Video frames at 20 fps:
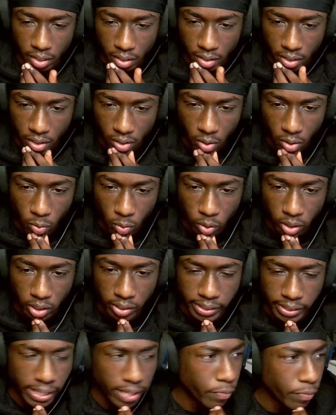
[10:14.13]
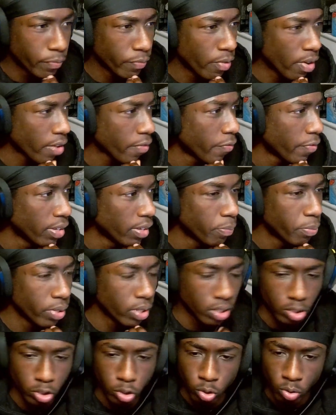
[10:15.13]
Yo, what's he saying? Fuck third person
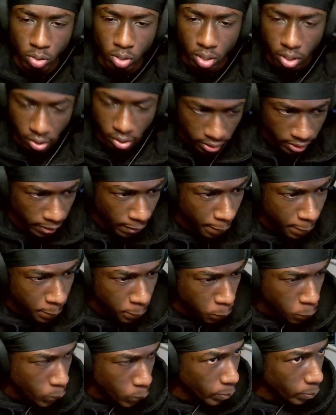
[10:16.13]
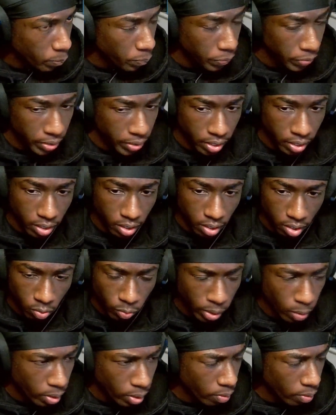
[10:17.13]
shooter. Wait,
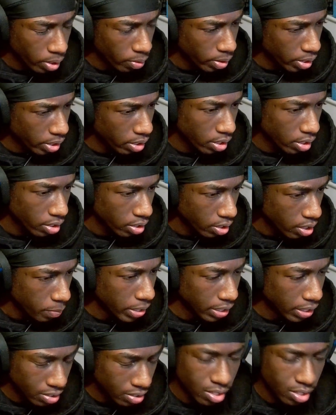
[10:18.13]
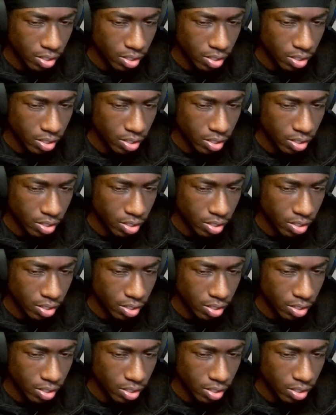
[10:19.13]
wait, wait, wait. Let me listen.